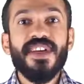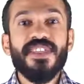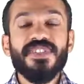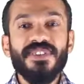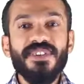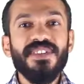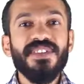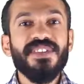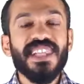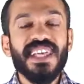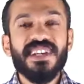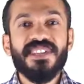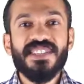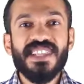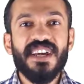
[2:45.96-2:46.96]
third
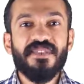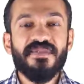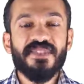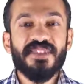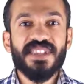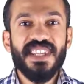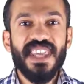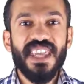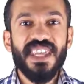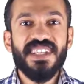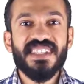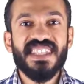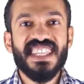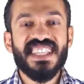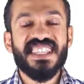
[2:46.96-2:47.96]
letter sound for today
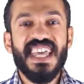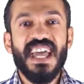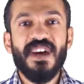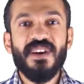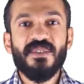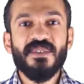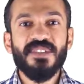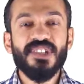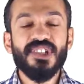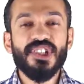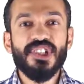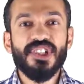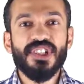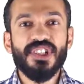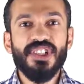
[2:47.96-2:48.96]
is the sound
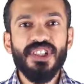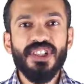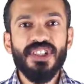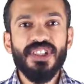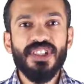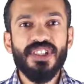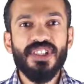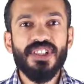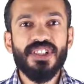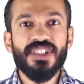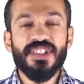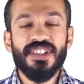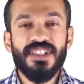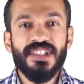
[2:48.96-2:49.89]
r.